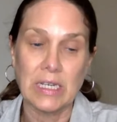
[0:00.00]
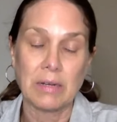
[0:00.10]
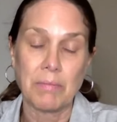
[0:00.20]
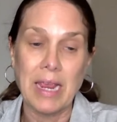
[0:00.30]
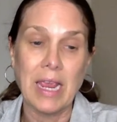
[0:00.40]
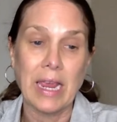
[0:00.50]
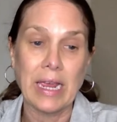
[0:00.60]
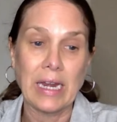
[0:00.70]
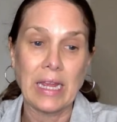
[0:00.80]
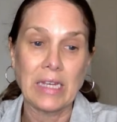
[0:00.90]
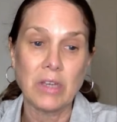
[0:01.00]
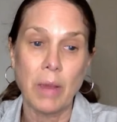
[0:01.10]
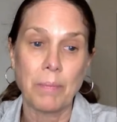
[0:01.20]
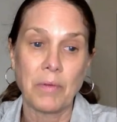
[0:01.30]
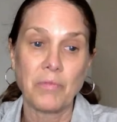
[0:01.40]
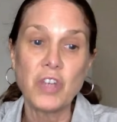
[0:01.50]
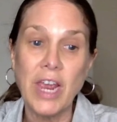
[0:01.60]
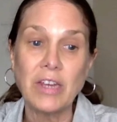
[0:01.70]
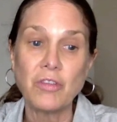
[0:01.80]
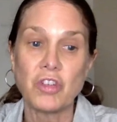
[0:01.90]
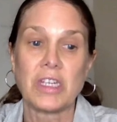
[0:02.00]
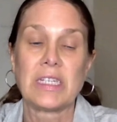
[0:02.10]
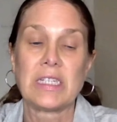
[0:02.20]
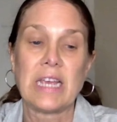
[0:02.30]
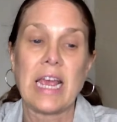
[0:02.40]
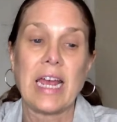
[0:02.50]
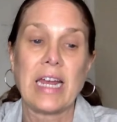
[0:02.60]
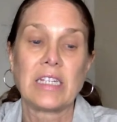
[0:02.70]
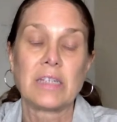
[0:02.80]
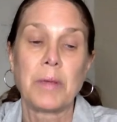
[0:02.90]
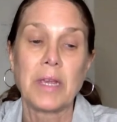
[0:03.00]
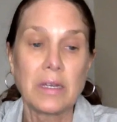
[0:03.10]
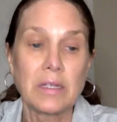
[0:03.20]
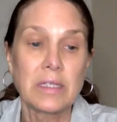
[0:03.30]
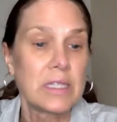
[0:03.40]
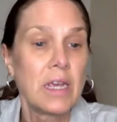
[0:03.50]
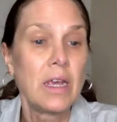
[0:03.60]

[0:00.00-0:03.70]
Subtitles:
in making any type of changes, and it's because